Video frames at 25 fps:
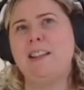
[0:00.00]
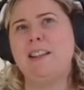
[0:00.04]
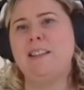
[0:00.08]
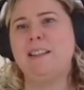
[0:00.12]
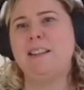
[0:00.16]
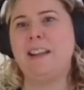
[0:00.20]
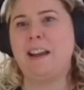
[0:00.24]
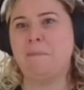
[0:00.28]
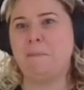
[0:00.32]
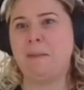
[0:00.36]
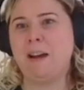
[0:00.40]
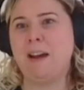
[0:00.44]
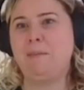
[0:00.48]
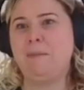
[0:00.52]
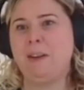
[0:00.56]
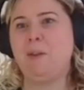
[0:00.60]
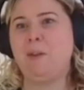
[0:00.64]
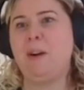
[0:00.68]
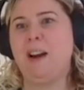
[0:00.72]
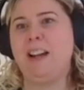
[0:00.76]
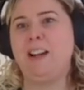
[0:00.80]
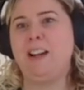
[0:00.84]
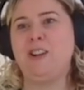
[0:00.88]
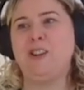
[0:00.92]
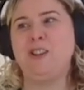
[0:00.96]
oh, actually, that might be
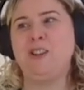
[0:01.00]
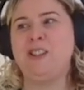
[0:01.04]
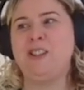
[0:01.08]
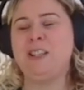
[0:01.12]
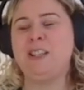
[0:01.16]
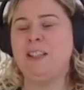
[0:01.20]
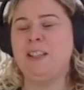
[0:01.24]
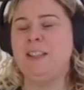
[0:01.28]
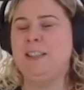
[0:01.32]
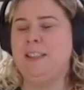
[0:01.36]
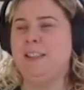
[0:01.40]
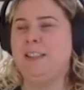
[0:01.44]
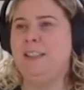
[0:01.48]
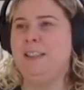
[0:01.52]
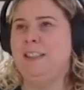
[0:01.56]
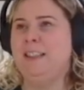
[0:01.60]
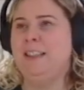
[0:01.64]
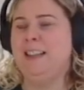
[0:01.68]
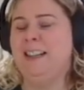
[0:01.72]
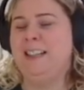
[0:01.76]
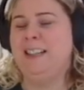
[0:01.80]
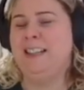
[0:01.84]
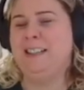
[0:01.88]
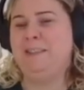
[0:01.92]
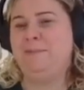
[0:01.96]
quite good.
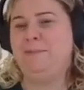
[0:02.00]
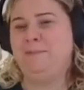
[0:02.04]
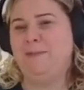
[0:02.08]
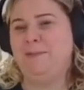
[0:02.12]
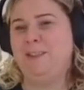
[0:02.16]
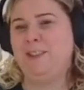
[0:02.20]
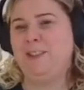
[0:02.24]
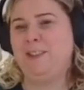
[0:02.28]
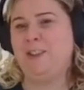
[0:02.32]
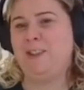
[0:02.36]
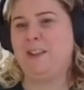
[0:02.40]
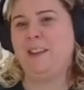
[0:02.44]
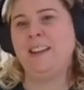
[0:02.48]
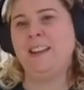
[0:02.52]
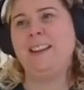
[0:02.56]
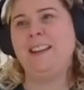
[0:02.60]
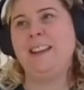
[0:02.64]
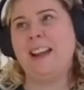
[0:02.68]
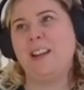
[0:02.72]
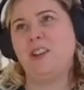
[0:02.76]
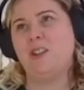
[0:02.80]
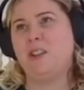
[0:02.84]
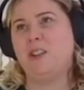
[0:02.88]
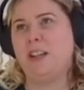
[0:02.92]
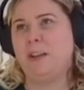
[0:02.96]
So I think
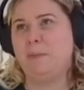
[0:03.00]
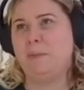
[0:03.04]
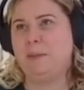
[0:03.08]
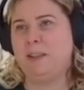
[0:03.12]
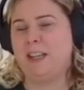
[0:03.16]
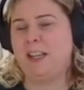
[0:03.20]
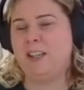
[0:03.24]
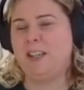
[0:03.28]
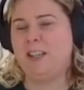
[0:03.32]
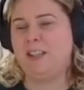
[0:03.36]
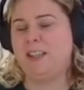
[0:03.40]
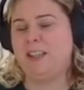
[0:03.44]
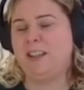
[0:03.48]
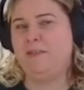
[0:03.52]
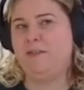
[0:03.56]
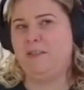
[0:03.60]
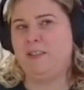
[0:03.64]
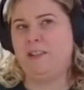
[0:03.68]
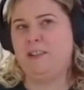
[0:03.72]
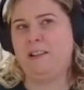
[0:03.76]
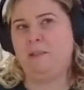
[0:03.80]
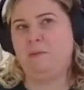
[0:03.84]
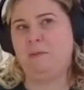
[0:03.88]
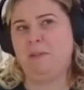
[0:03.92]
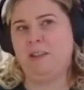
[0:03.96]
next year, potentially,
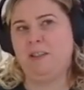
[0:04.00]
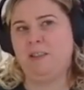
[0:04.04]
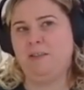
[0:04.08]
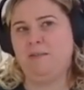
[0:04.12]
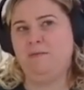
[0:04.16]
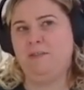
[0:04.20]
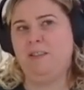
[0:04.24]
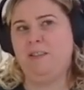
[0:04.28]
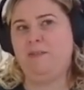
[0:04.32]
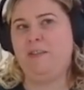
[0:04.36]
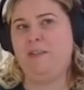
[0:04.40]
for our